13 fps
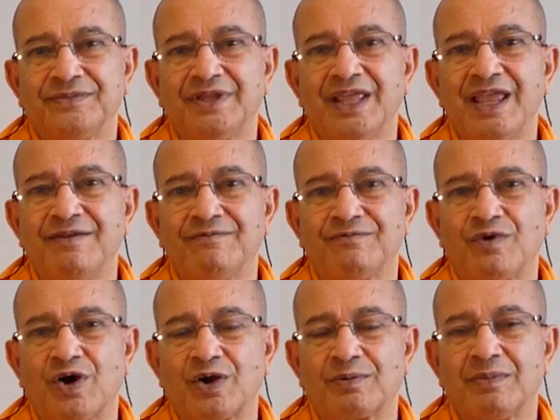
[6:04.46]
name
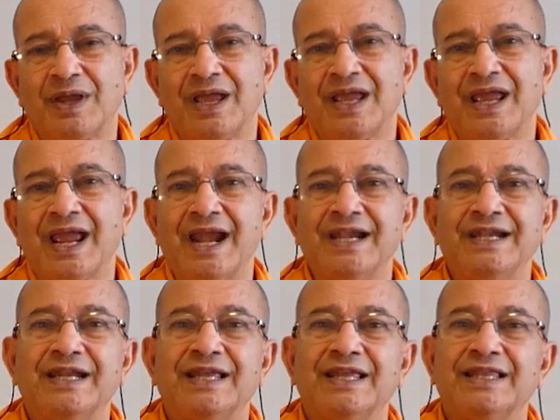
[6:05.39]
form.
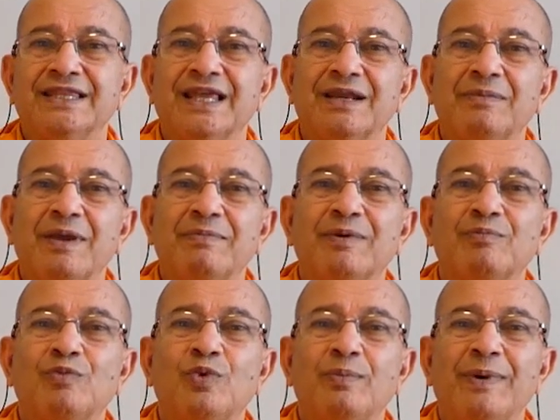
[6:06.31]
And there may be
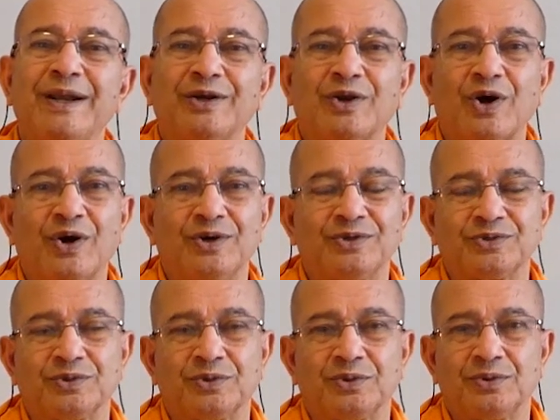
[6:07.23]
movement
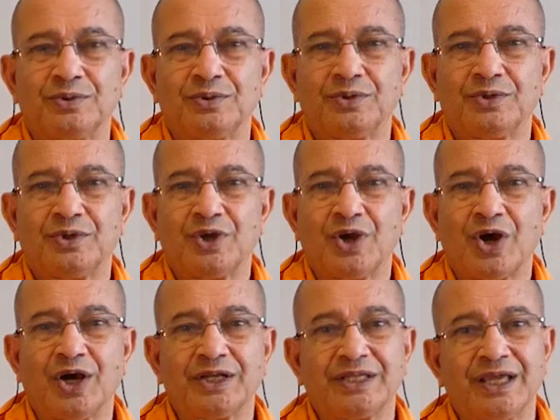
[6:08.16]
also,
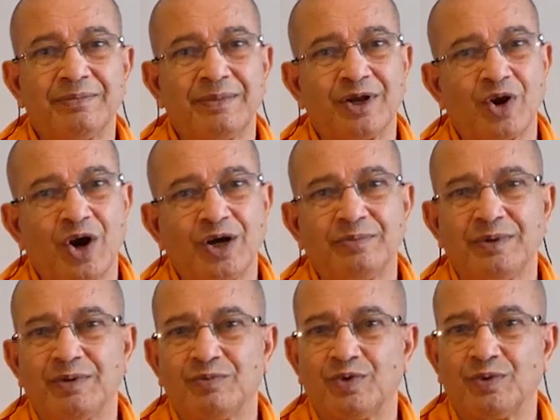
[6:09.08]
or there may not be
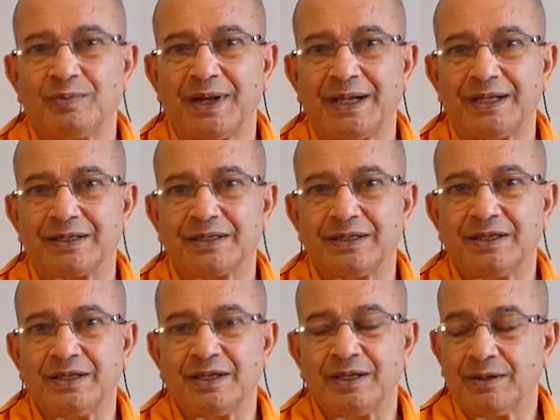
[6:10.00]
movement.
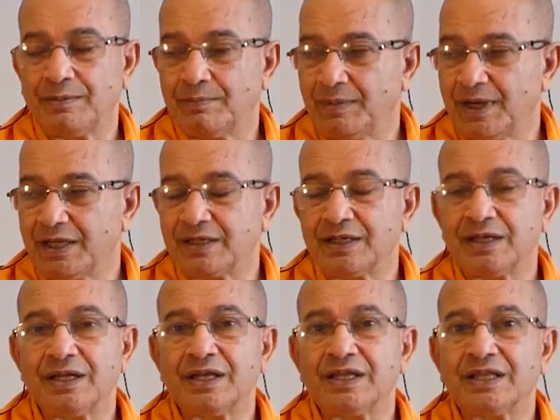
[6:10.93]
But
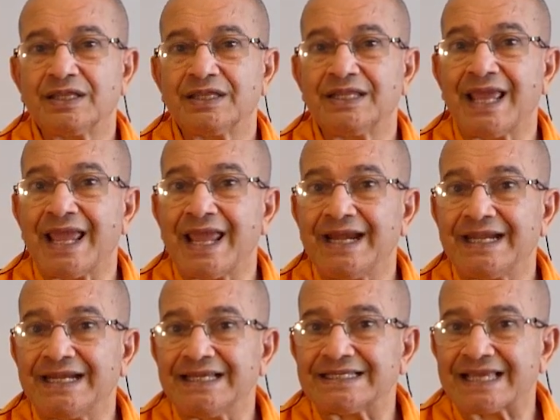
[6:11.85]

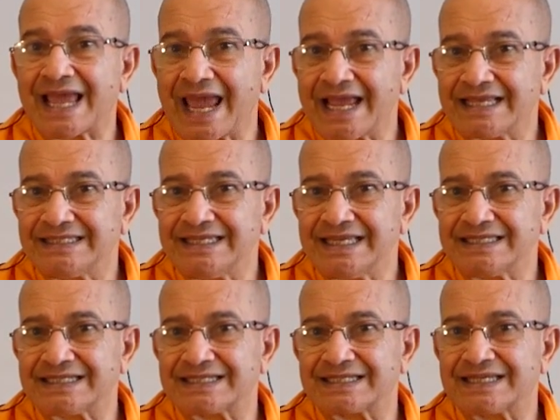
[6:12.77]
it
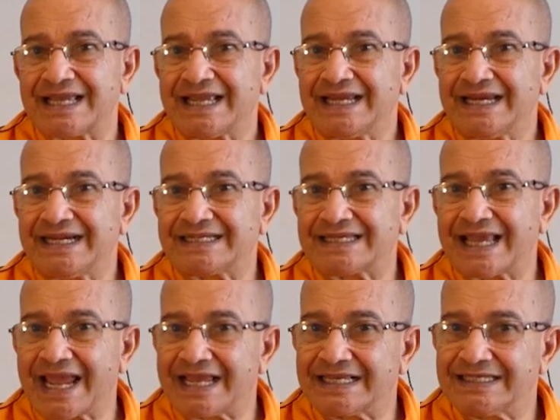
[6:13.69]
exists, its
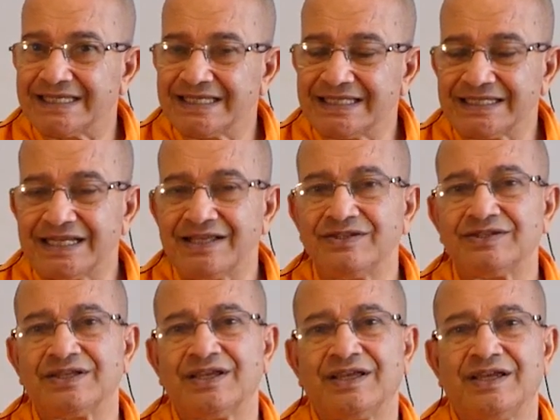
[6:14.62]

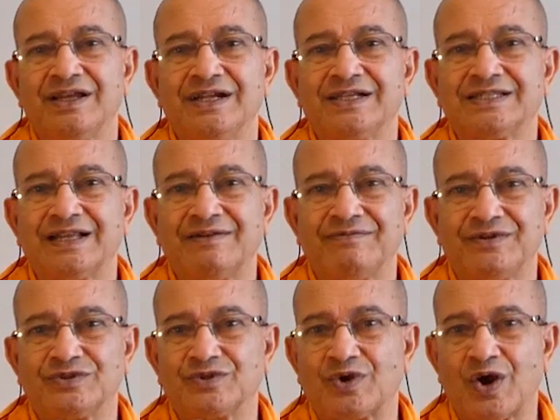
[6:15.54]
existence itself
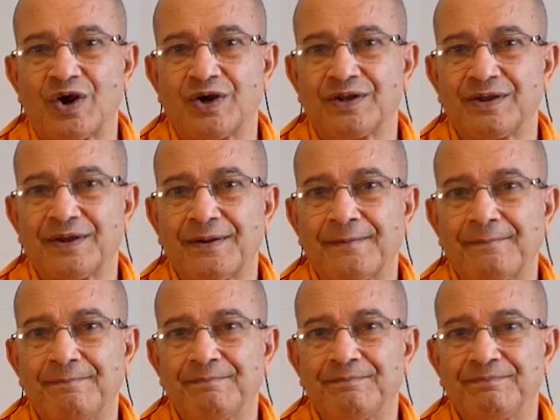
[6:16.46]
is God.
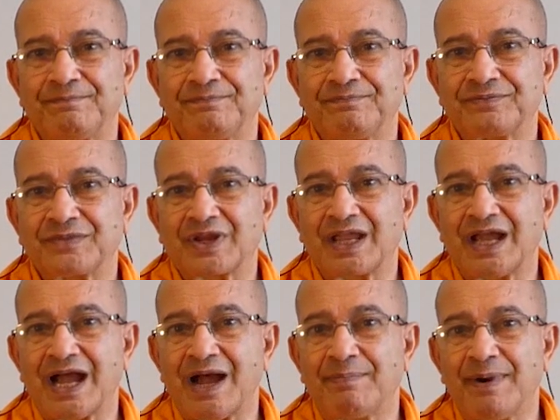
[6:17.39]

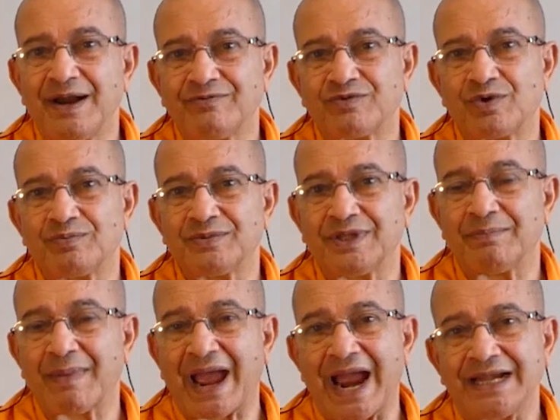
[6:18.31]
Apart from the
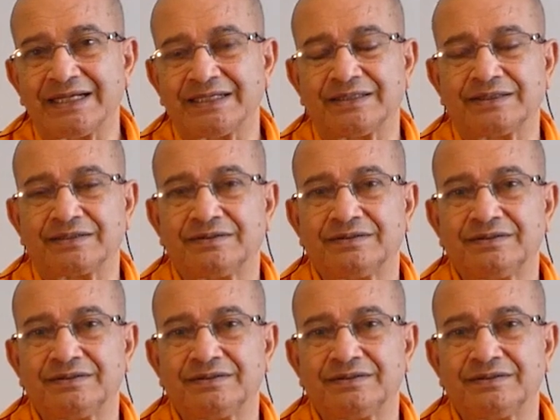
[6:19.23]
matter